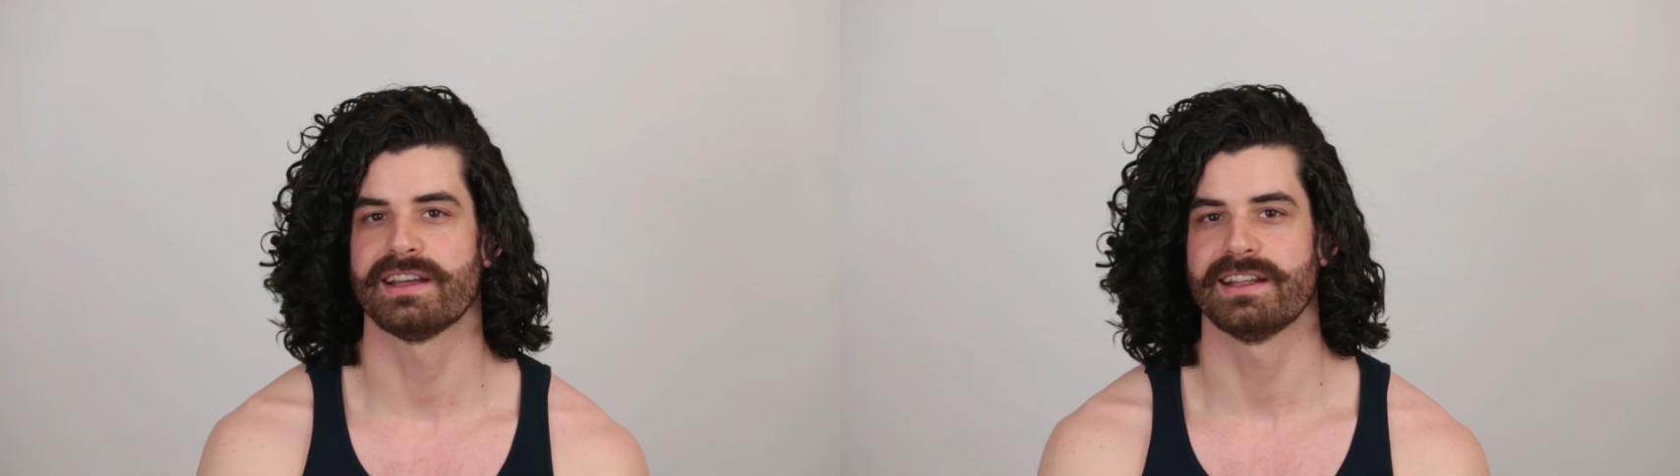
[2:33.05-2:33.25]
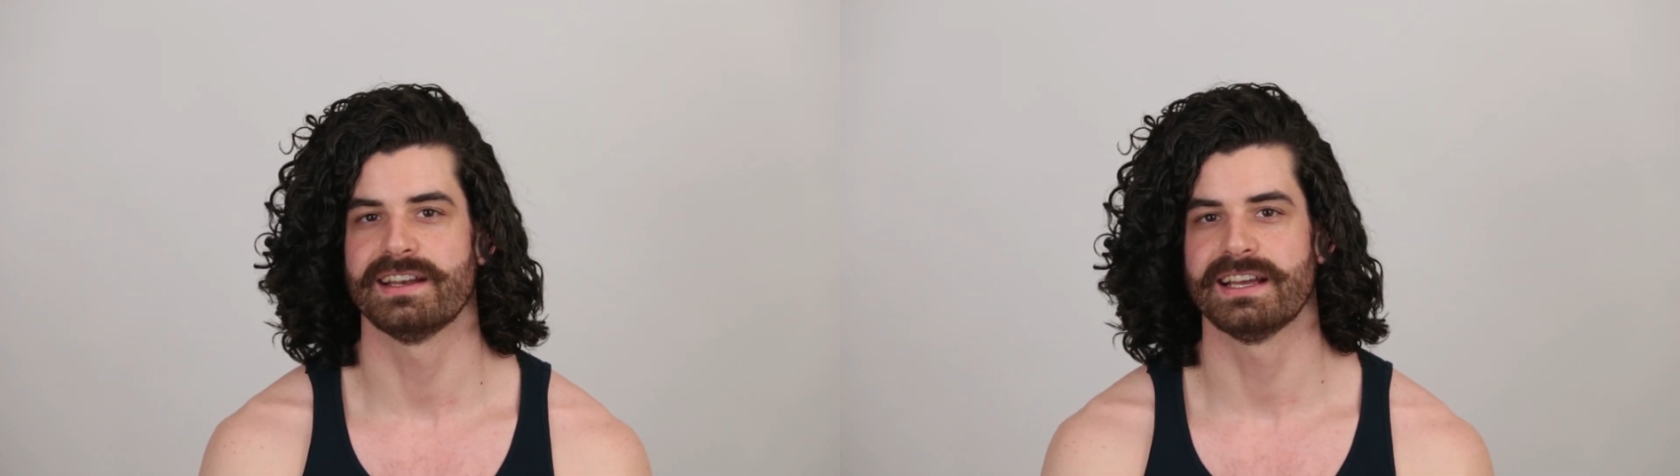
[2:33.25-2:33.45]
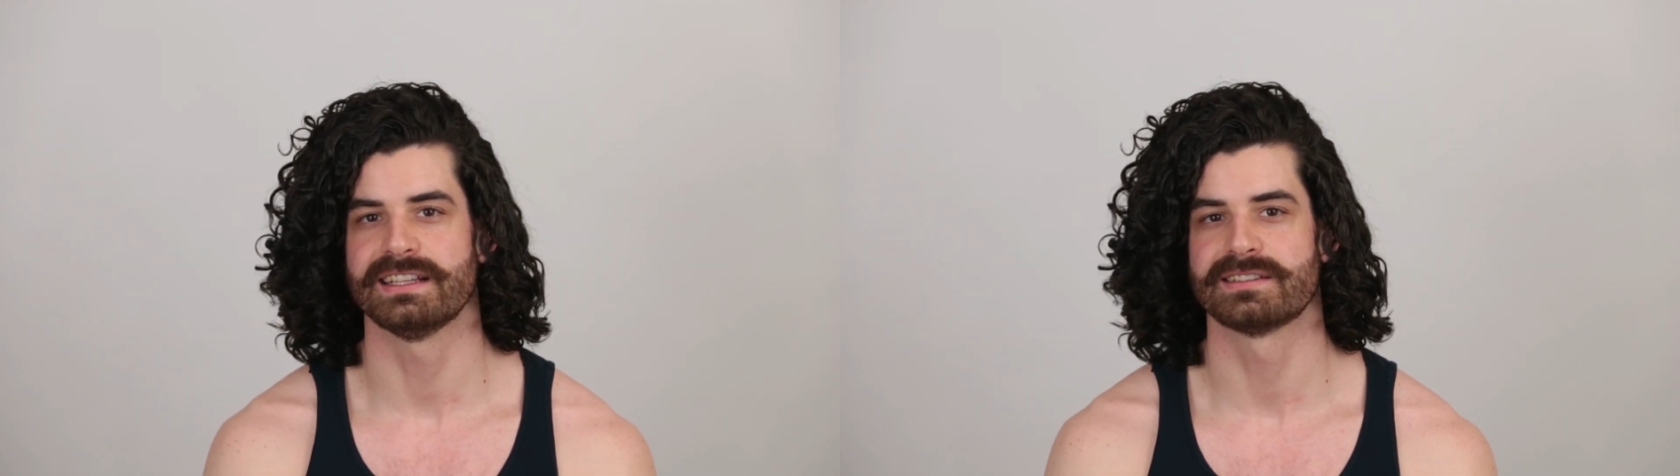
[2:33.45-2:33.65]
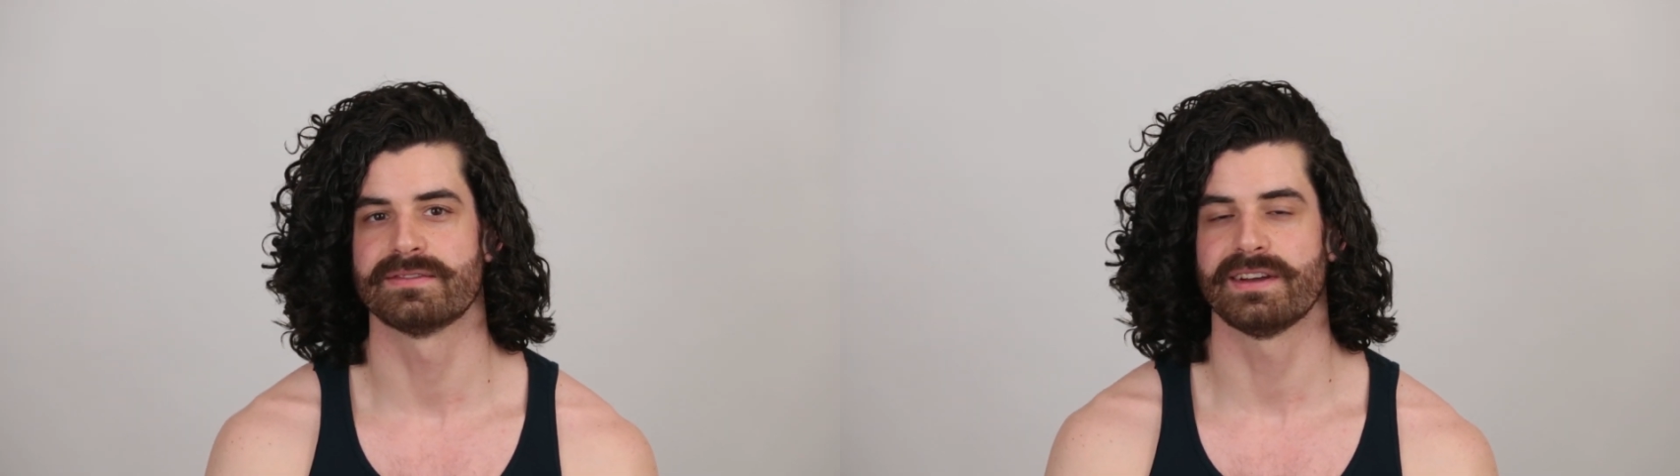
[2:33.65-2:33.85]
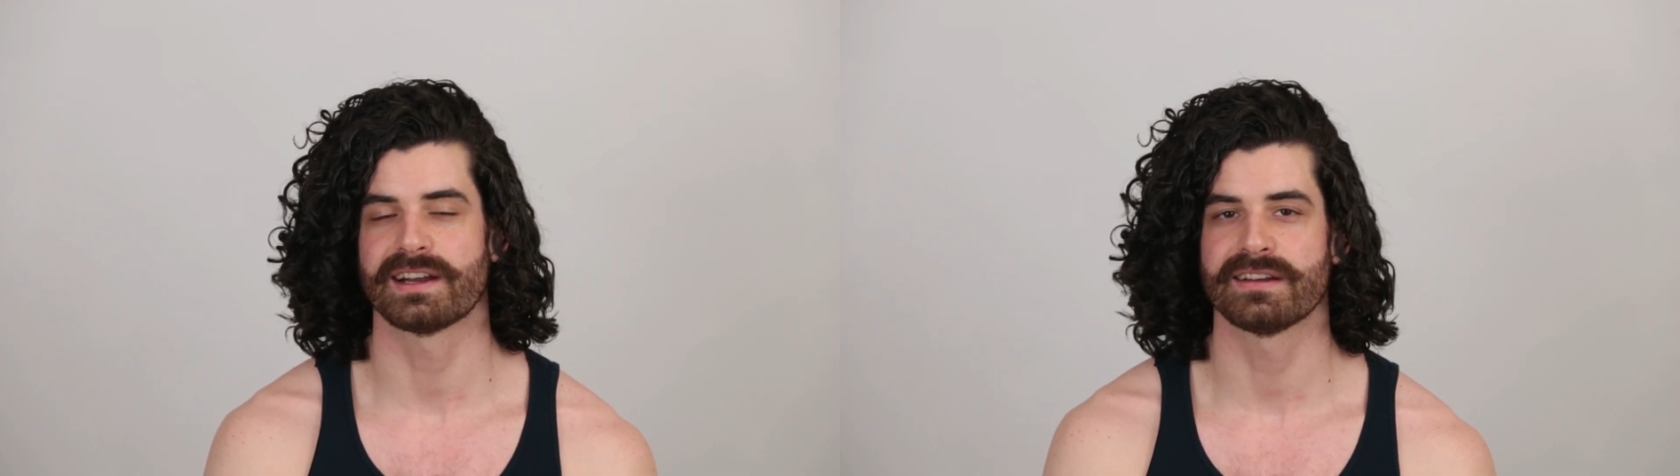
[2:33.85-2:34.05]
and it's
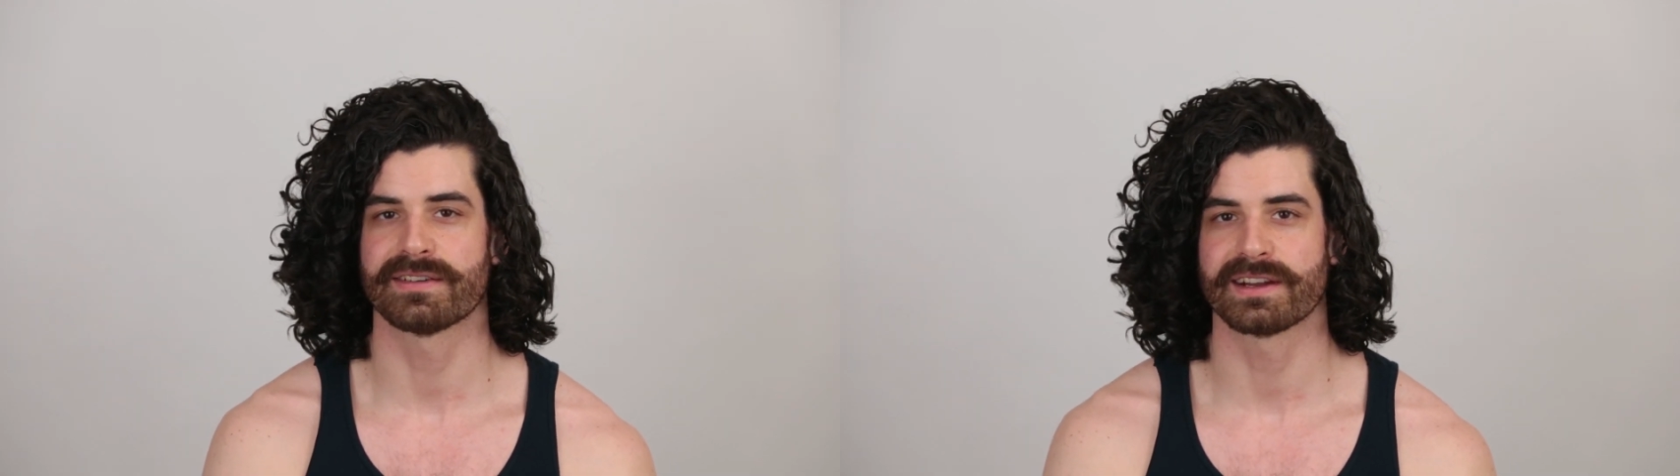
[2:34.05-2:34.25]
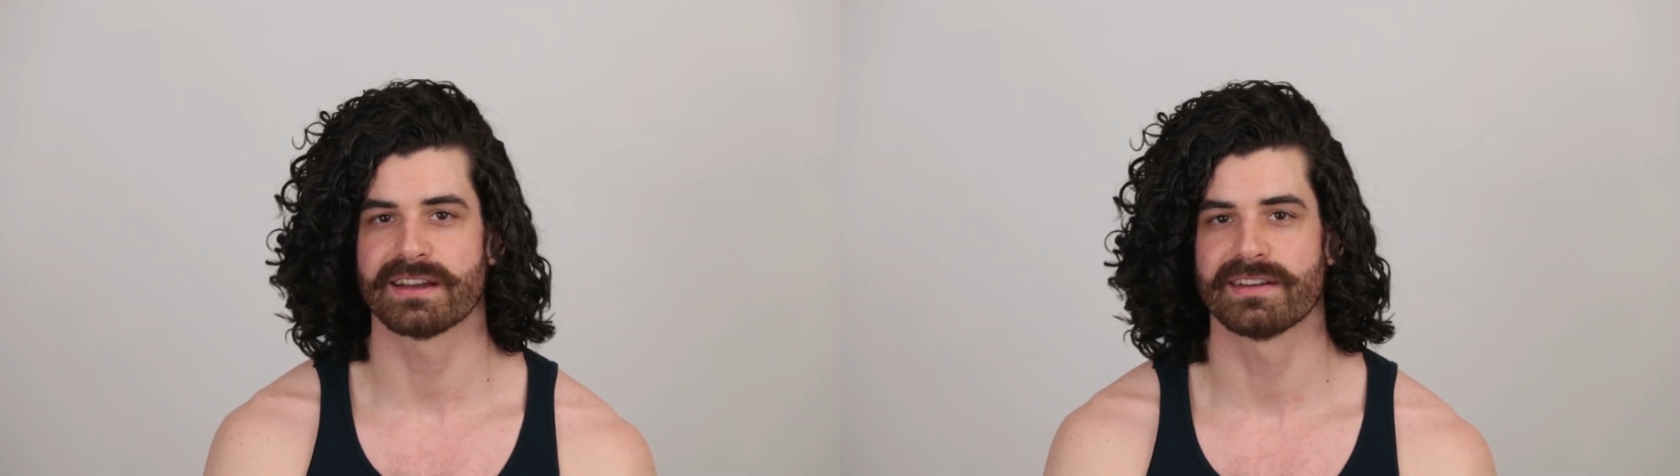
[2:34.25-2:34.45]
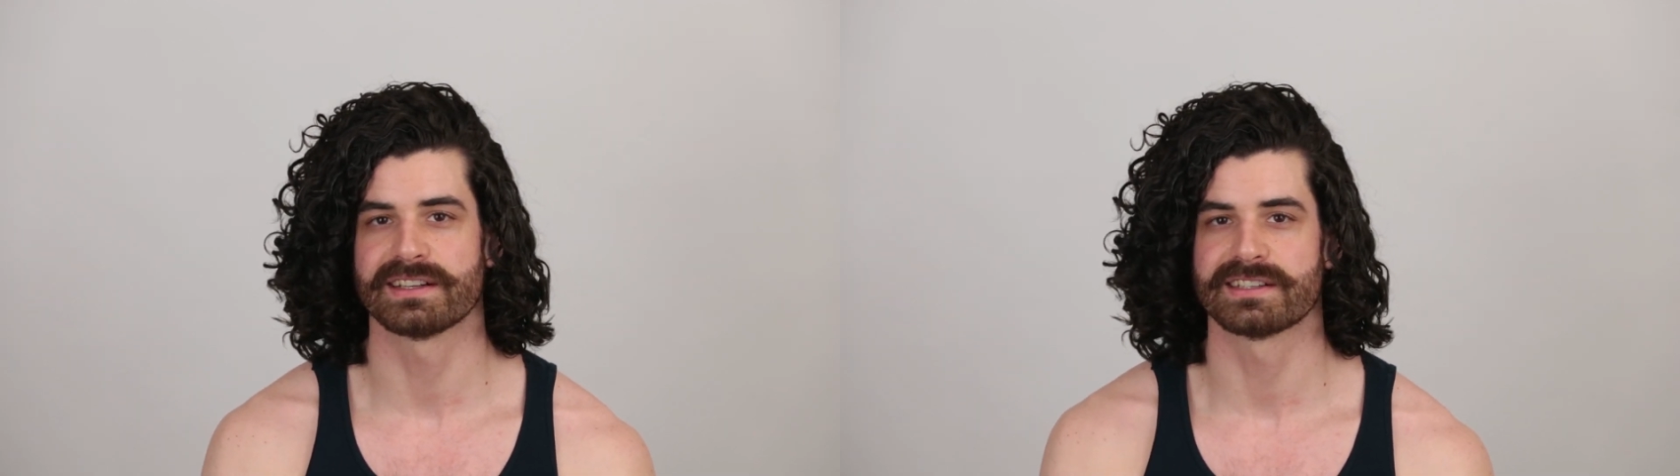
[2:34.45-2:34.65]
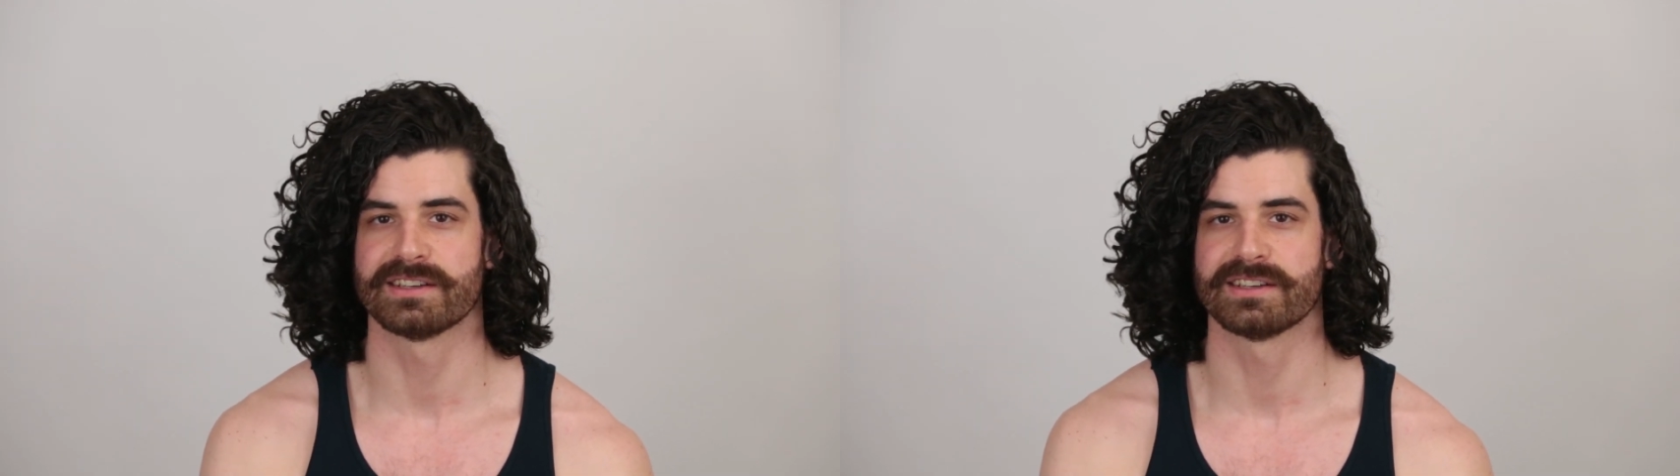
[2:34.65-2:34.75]
very forgiving